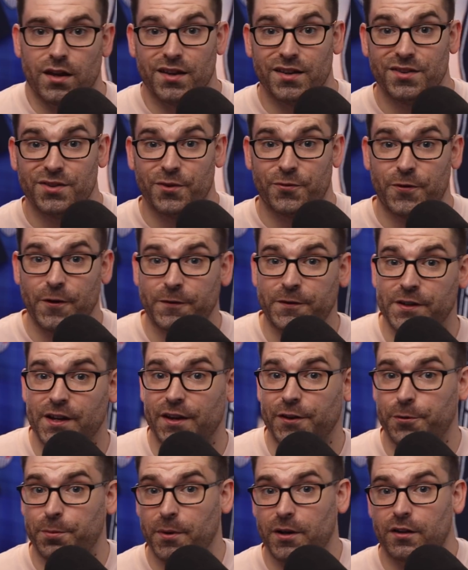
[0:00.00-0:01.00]
In the
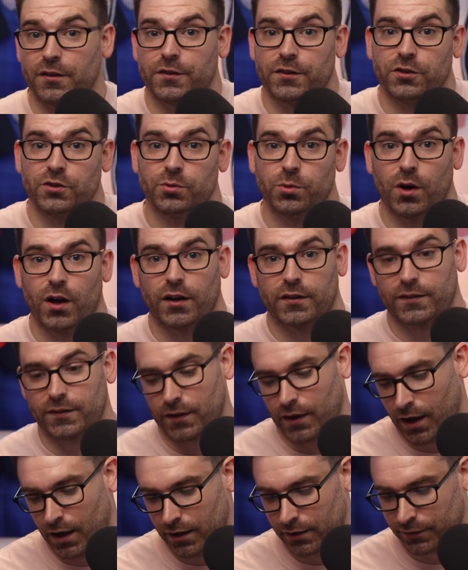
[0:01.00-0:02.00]
58th minute, the U.S.
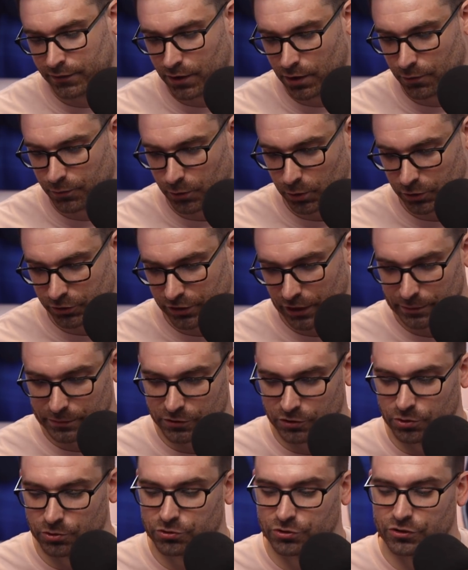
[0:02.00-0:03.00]
has their first
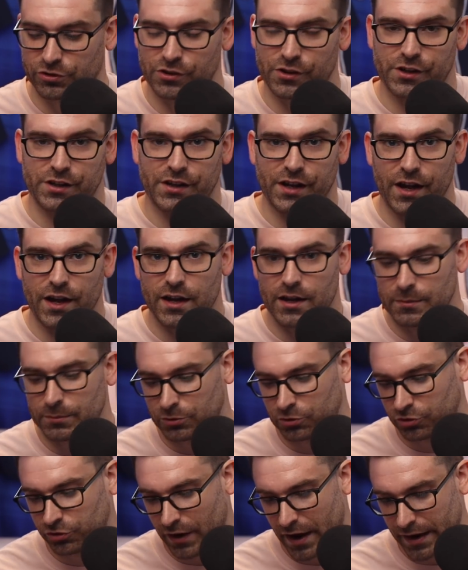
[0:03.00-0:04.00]
substitutions in the game.
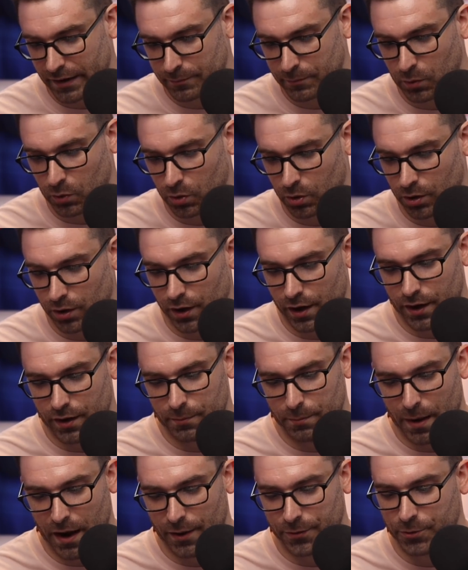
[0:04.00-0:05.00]
Shaq Moore
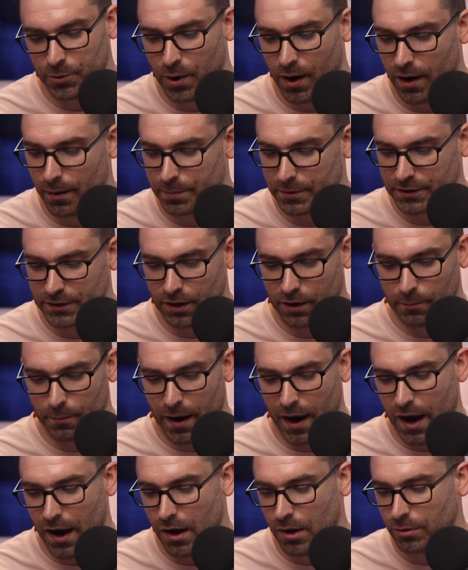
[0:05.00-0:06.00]
and Matthew Hoppy come
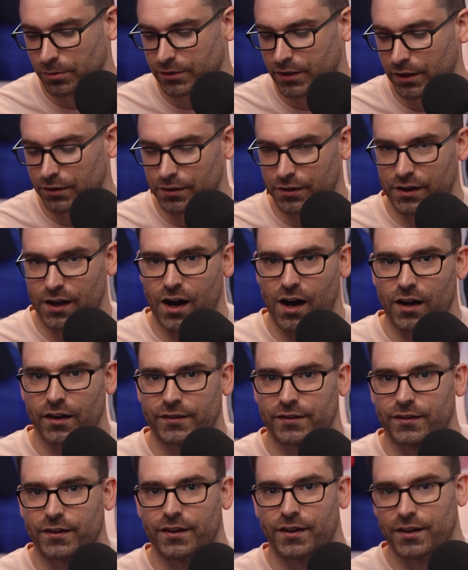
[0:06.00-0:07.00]
out. Kellen
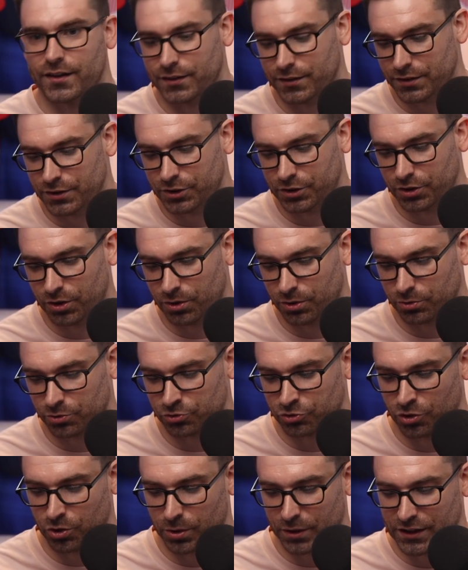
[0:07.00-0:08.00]
Acosta and Nico
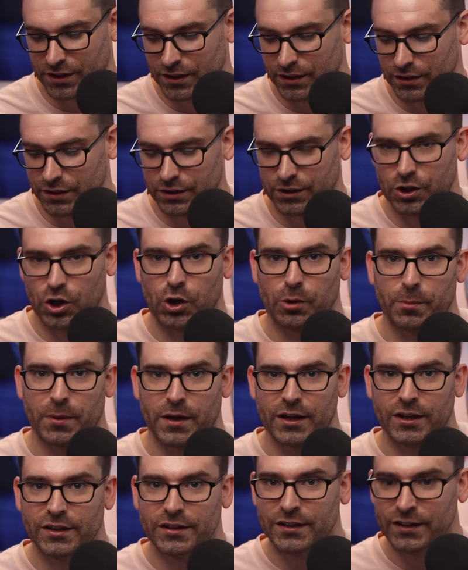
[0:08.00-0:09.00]
Gioacchini come
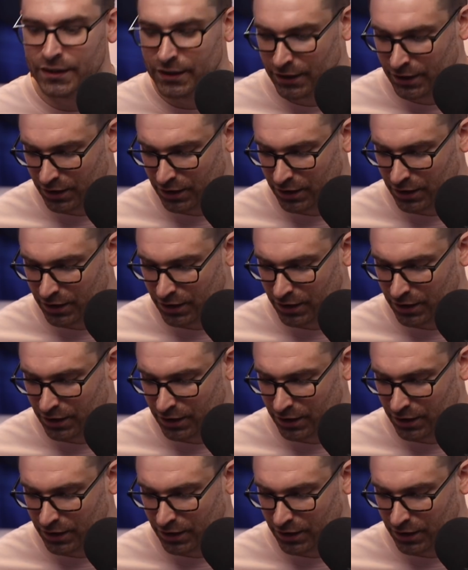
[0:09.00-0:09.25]
in.